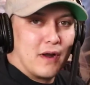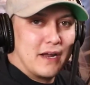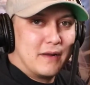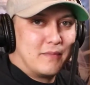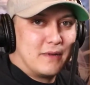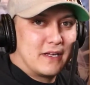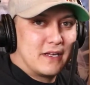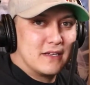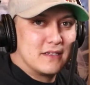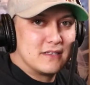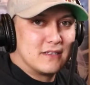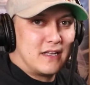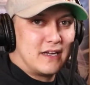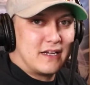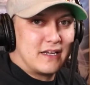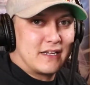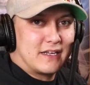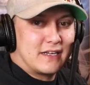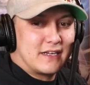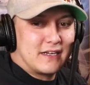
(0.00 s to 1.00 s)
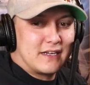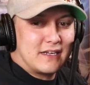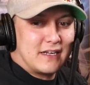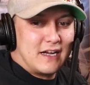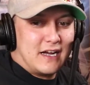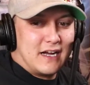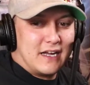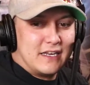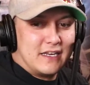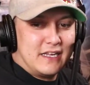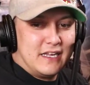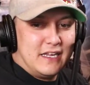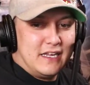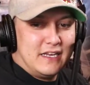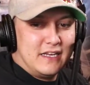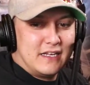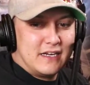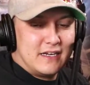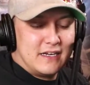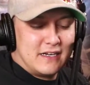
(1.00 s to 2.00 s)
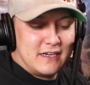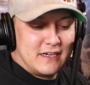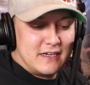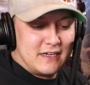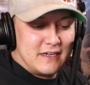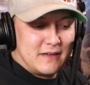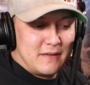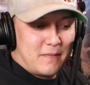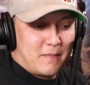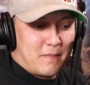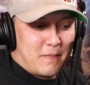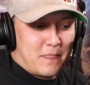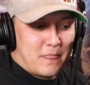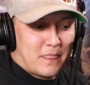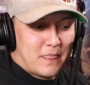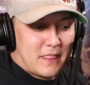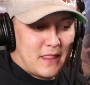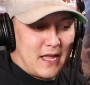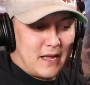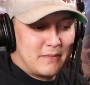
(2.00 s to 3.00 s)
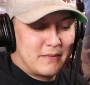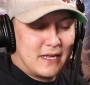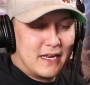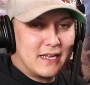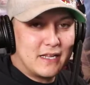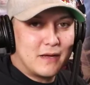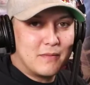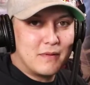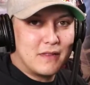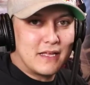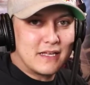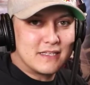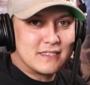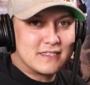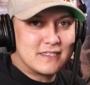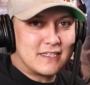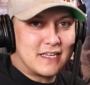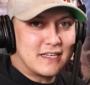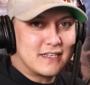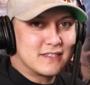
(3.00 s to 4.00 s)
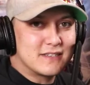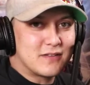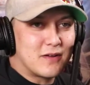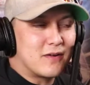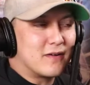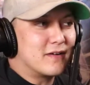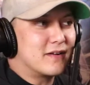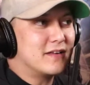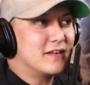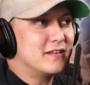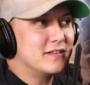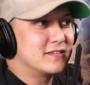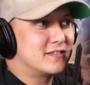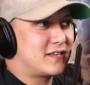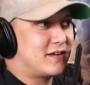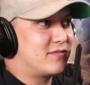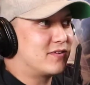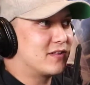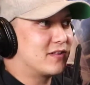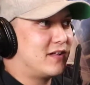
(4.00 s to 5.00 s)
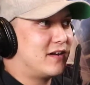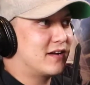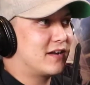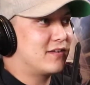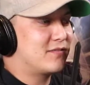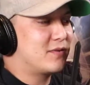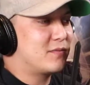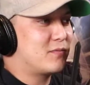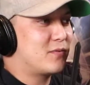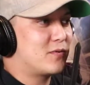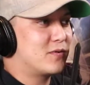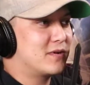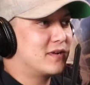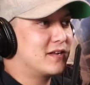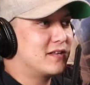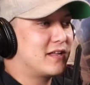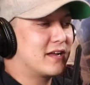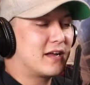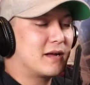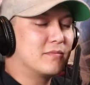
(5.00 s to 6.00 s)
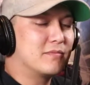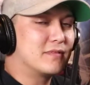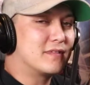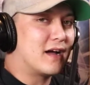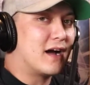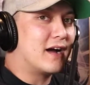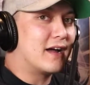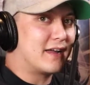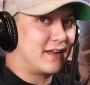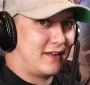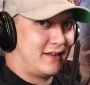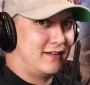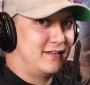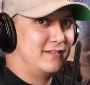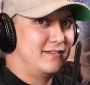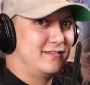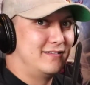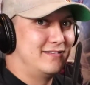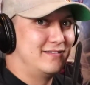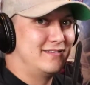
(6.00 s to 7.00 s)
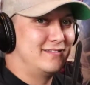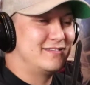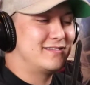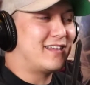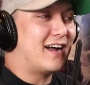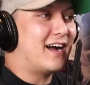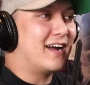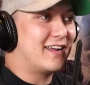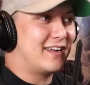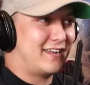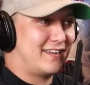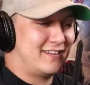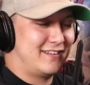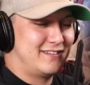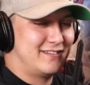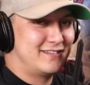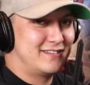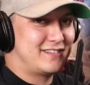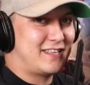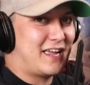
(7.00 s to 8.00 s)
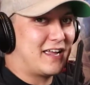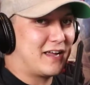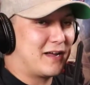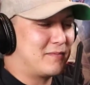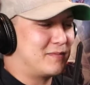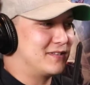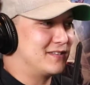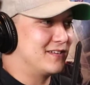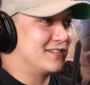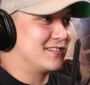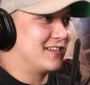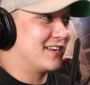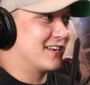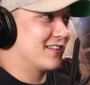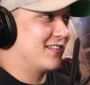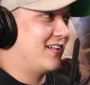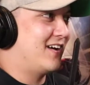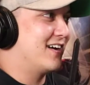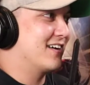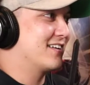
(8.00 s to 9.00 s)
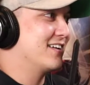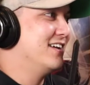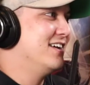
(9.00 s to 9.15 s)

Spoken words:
Because like I'm getting up at like 6:30, 7 o'clock every morning. Like I'm dying staying up until 10 o'clock.